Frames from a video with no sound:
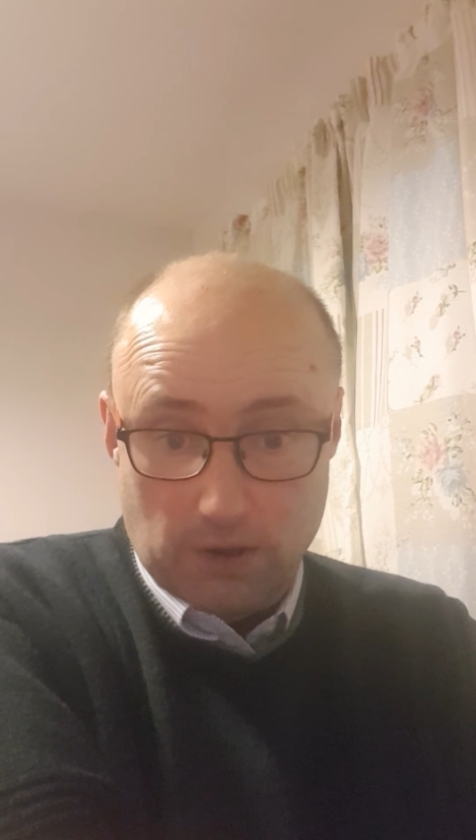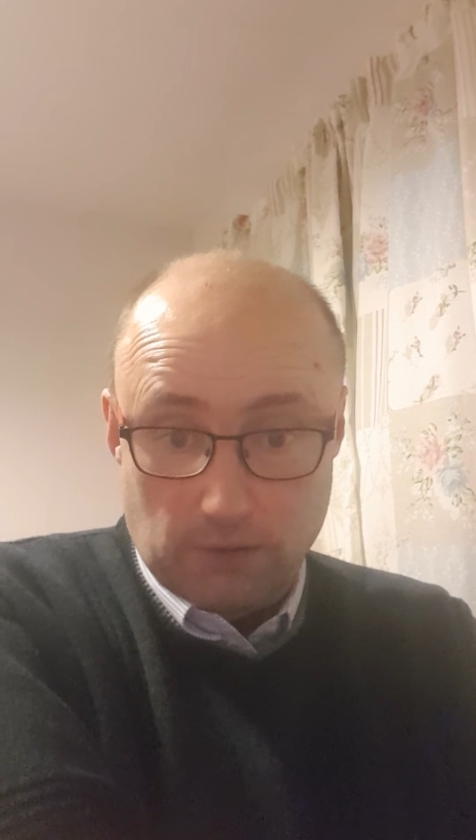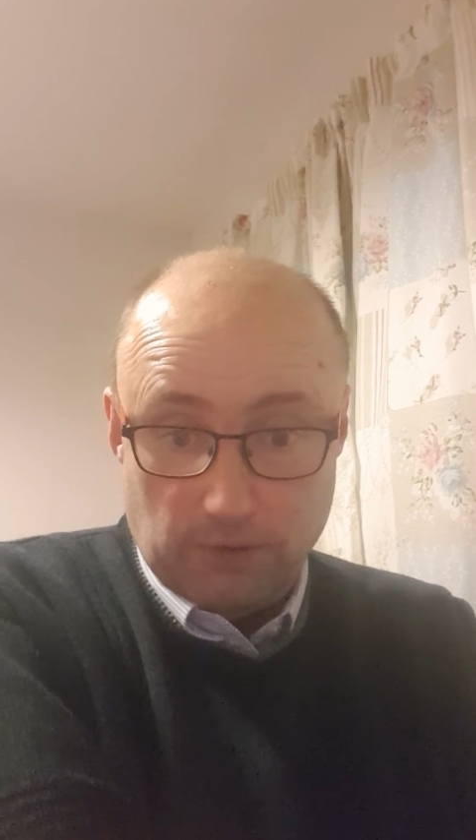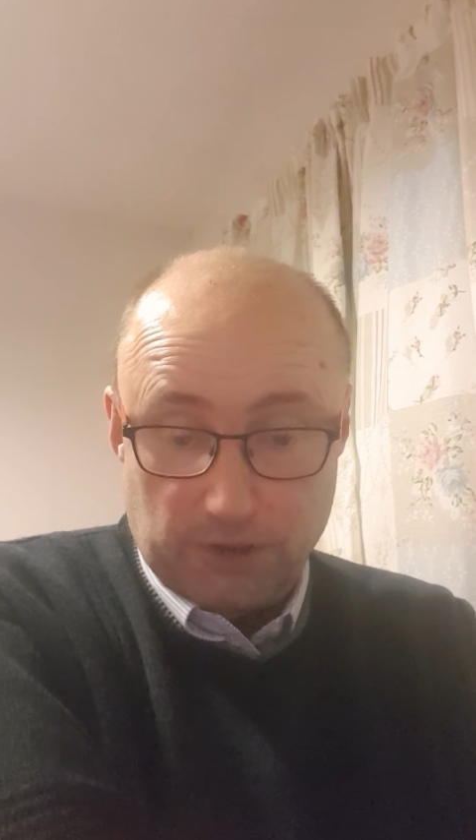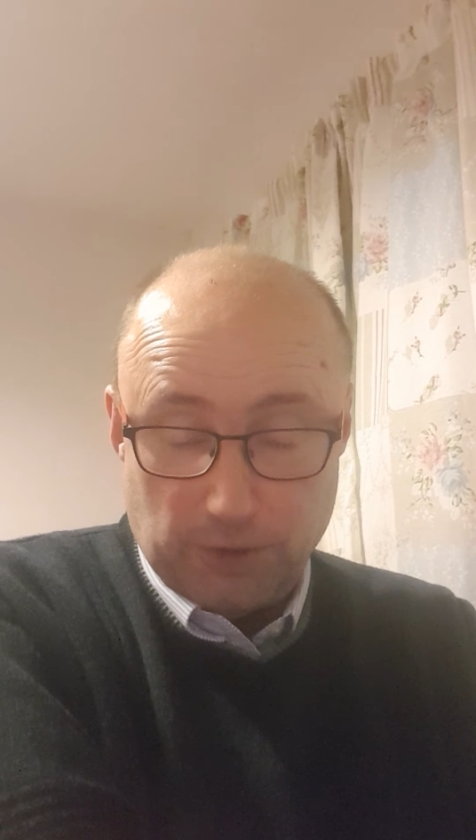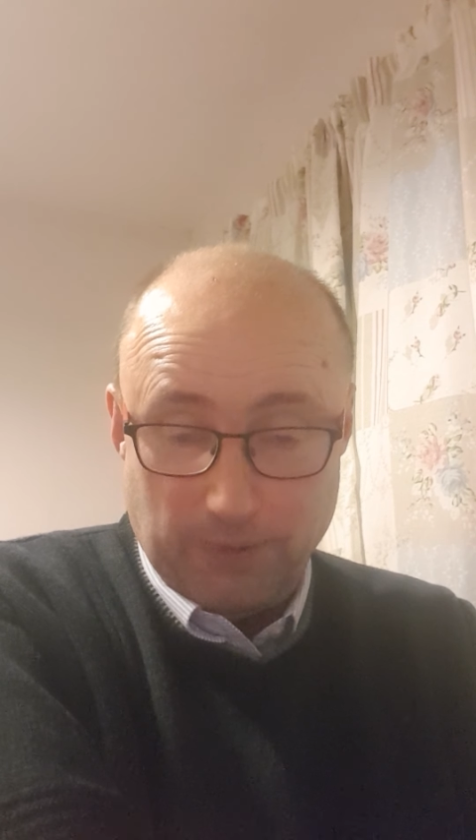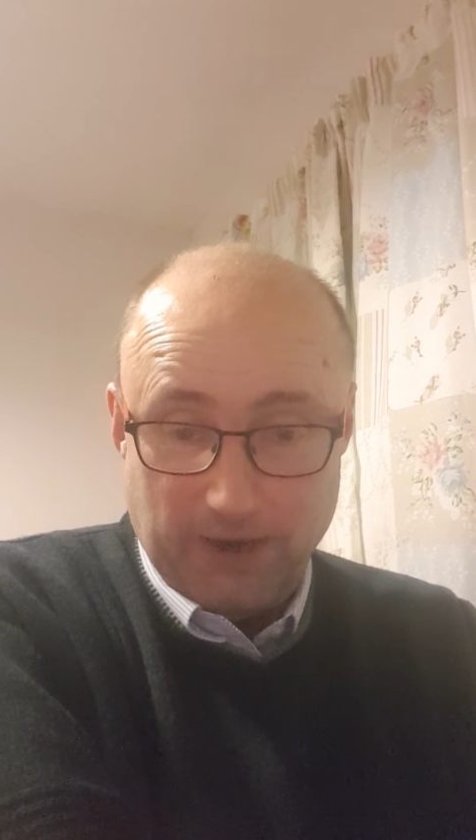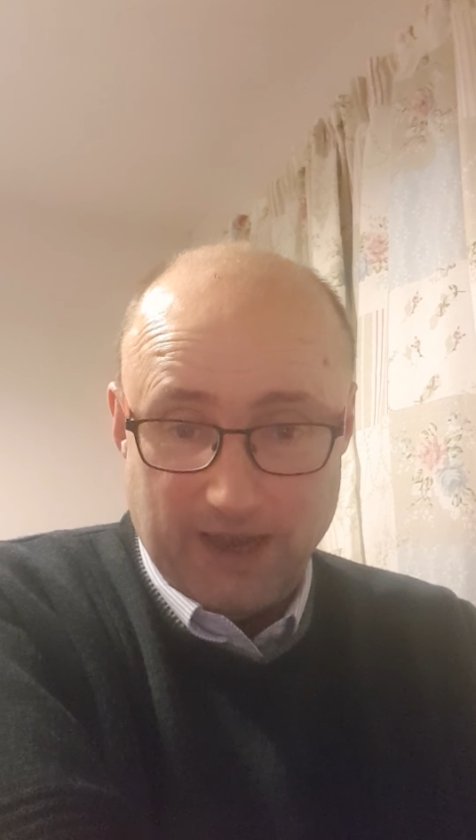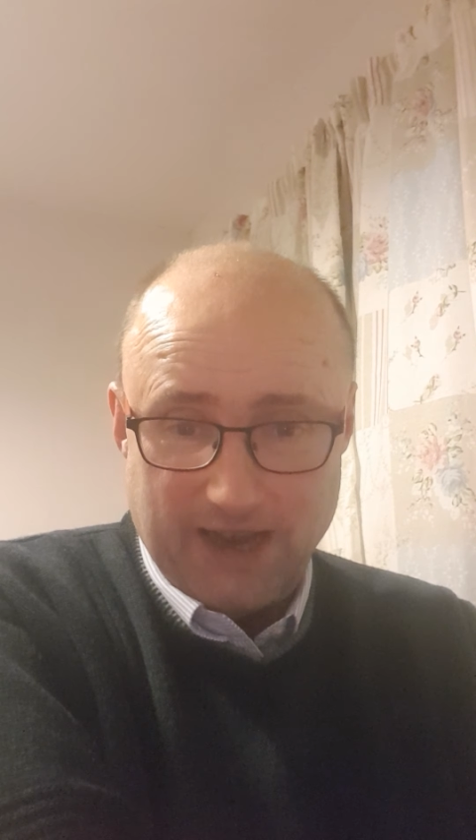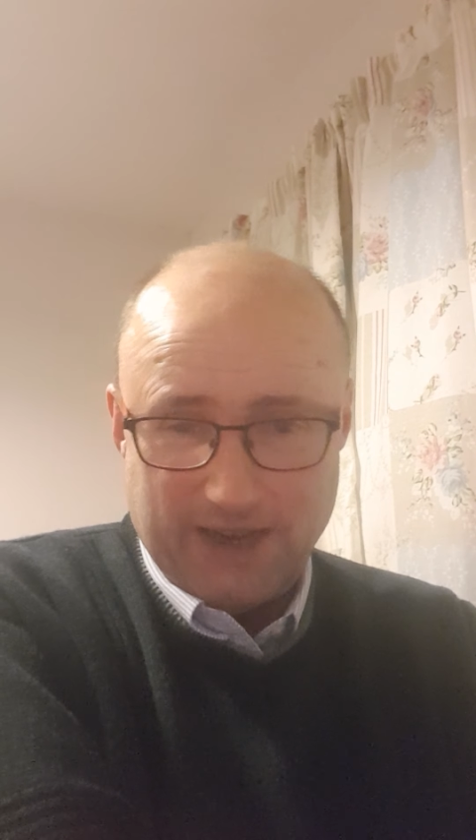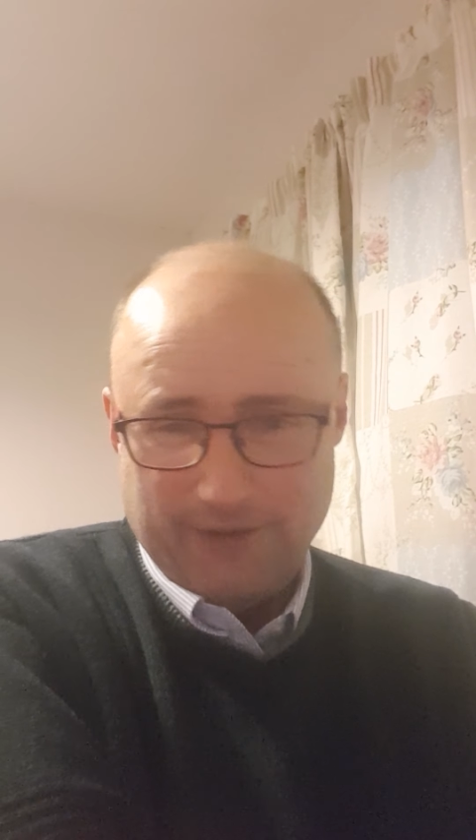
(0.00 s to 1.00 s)
which will be
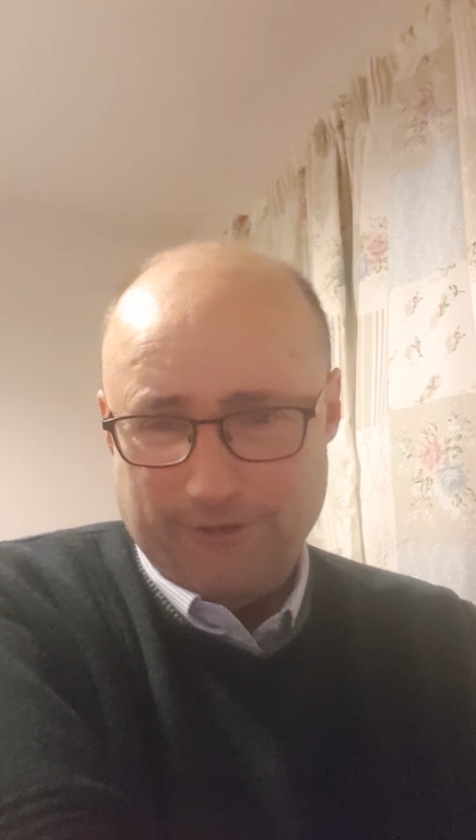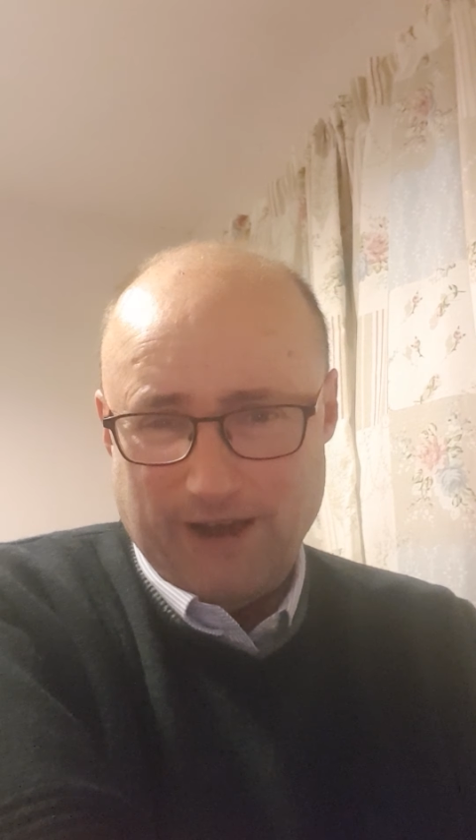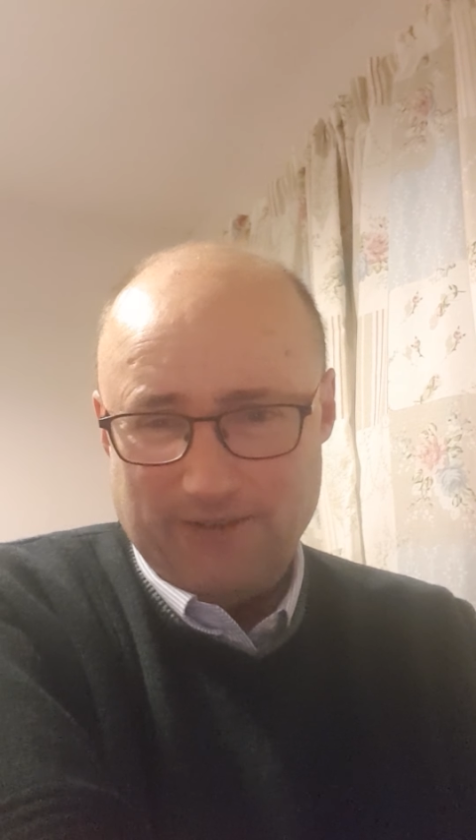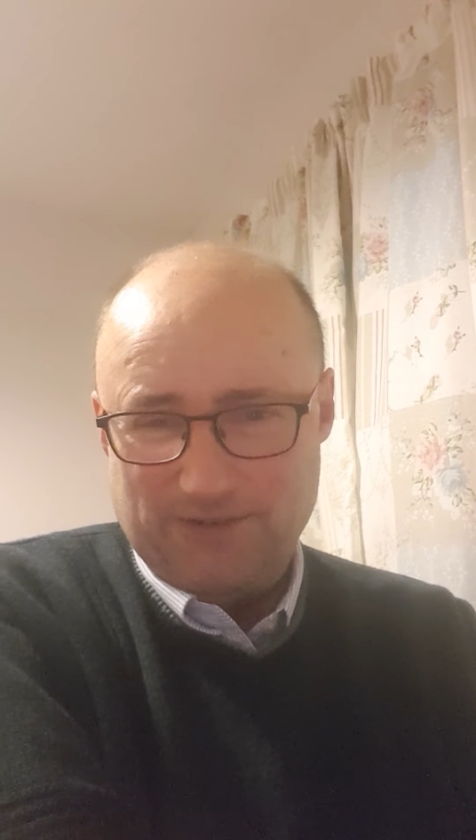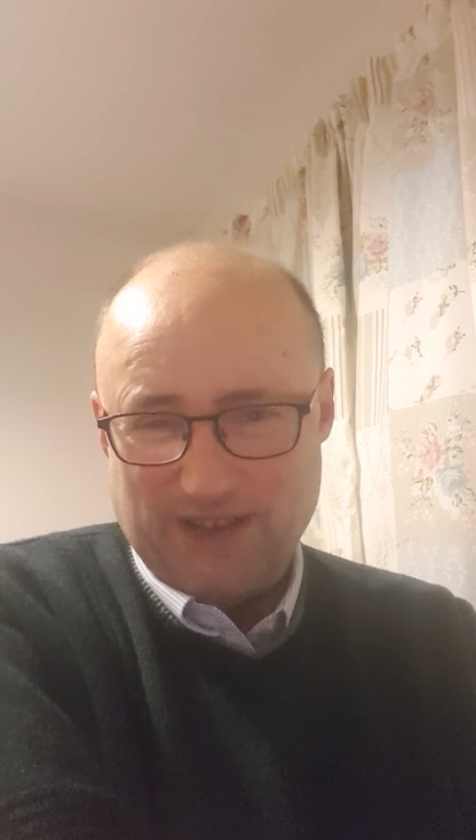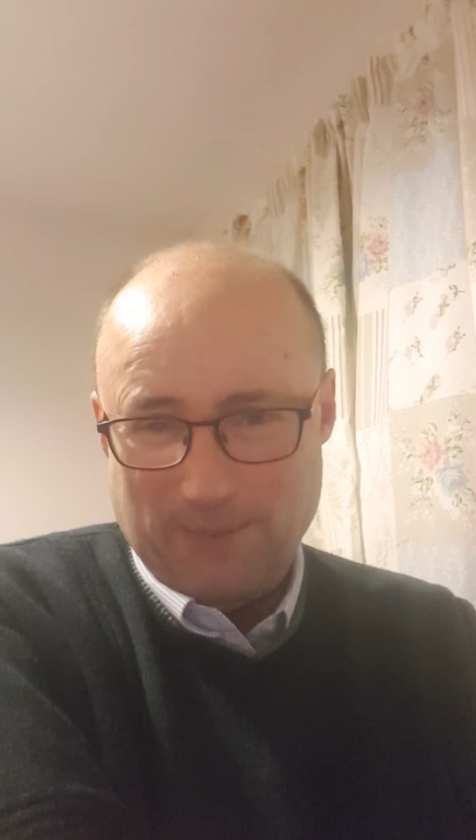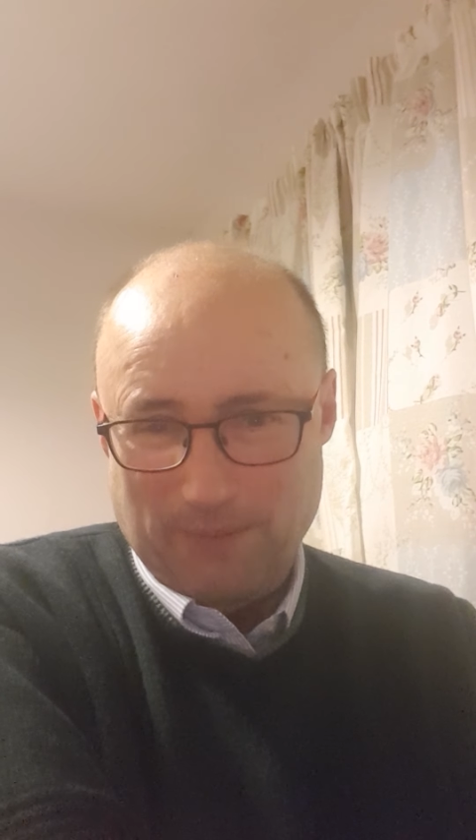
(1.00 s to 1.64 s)
like a five ten